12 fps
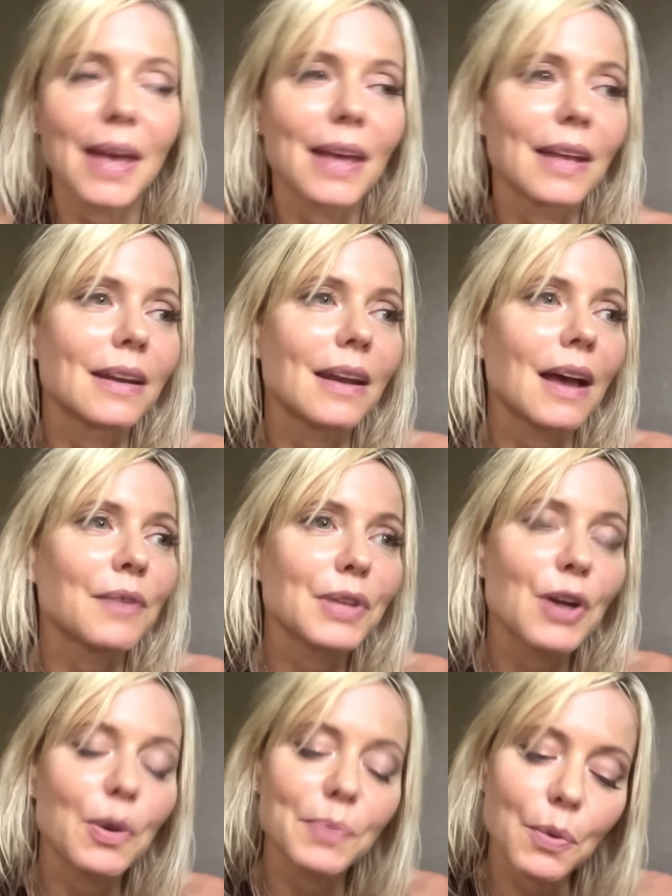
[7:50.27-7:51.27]
And I
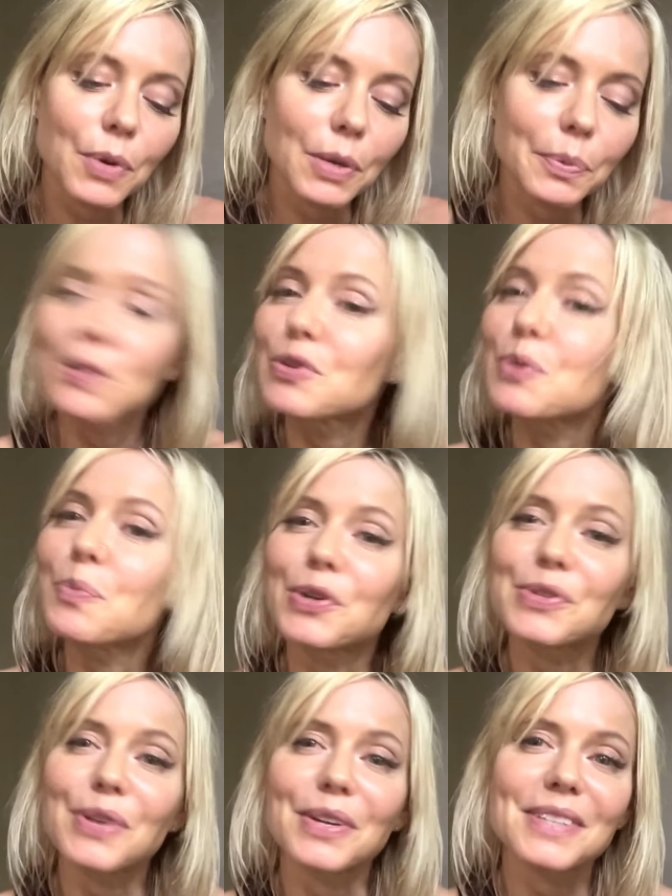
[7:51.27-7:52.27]
really hope that we're able to do
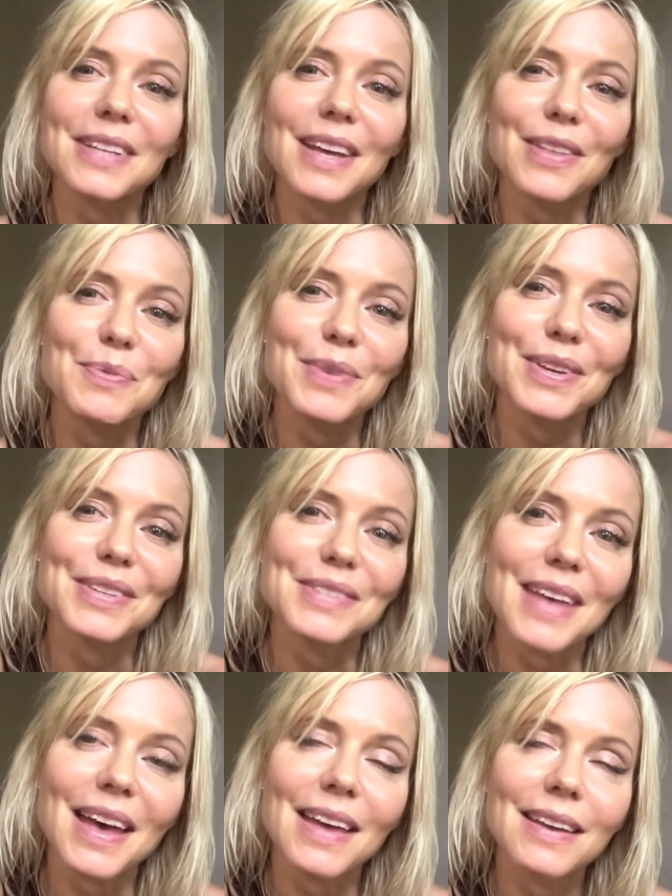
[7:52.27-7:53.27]
more songs together
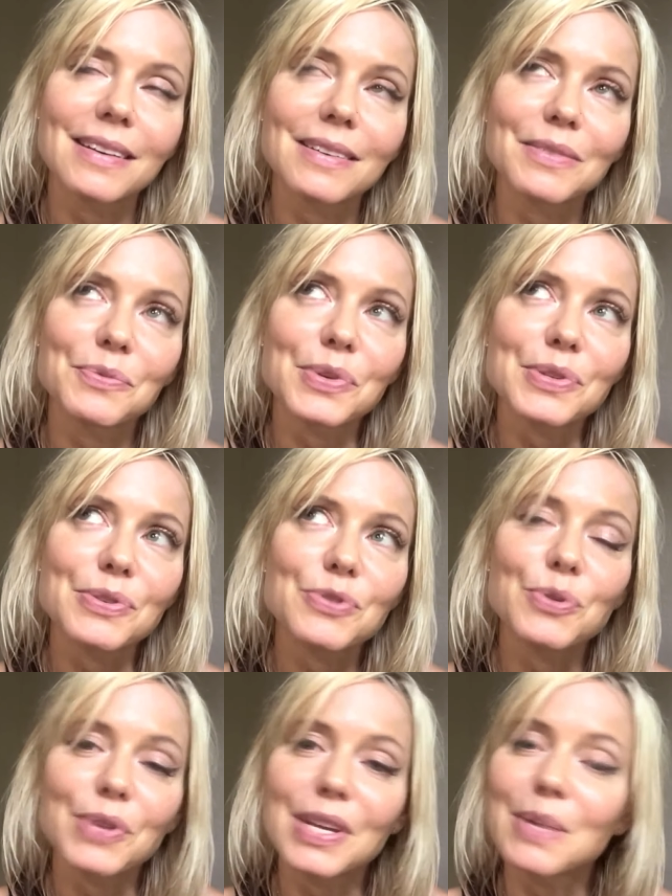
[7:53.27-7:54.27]
because that was
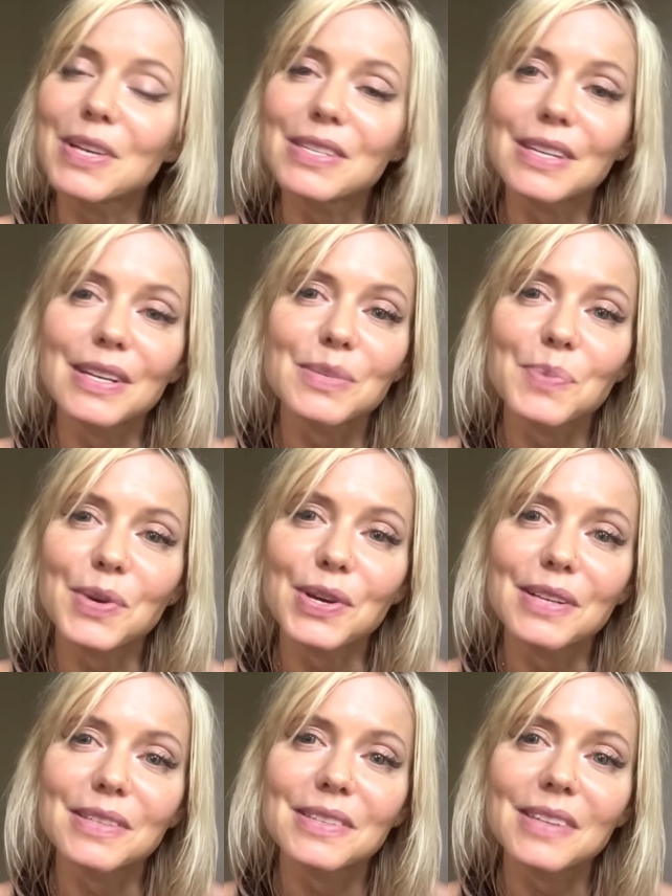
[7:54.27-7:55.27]
truly an amazing
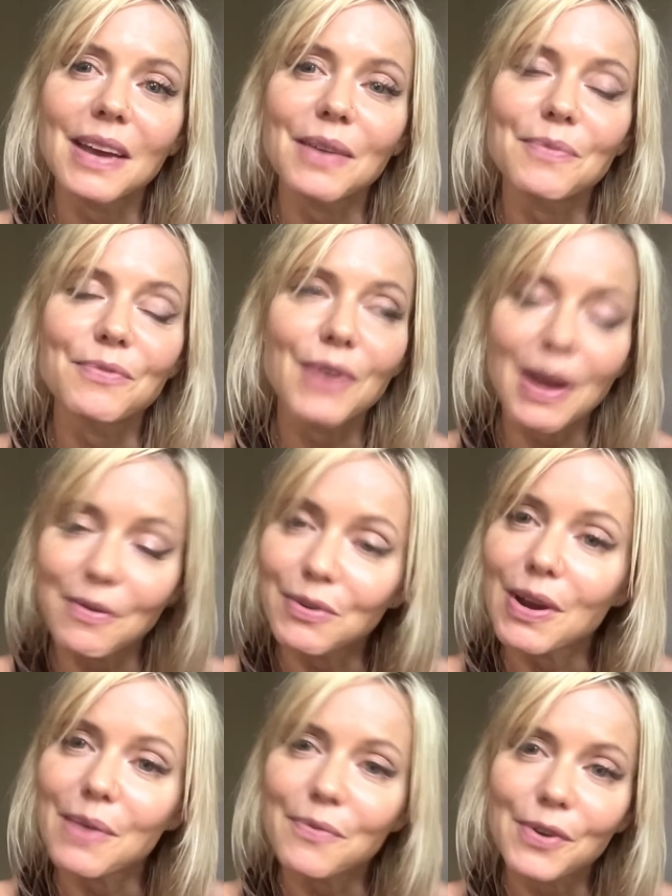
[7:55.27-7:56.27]
experience. I am
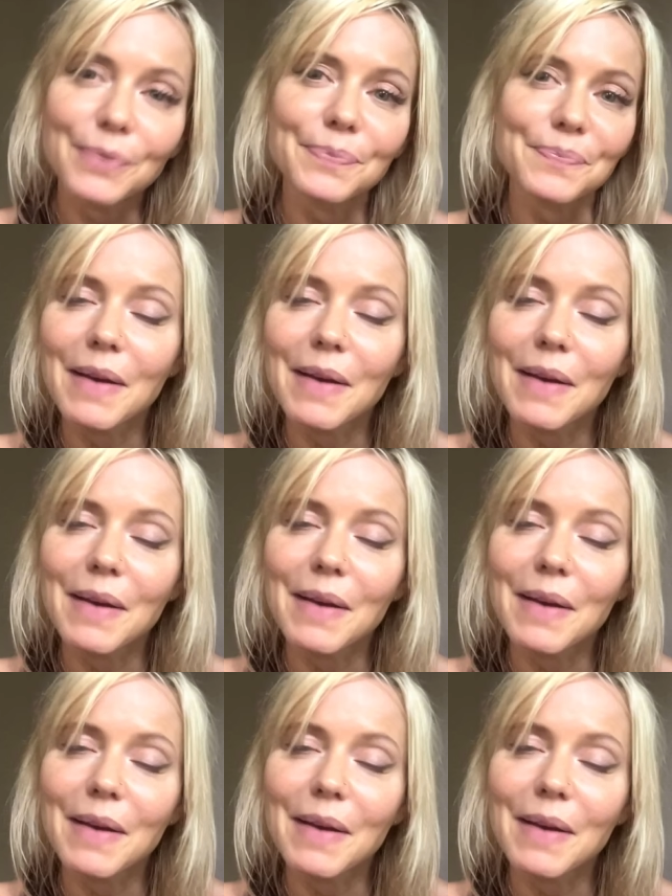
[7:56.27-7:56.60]
forever grateful.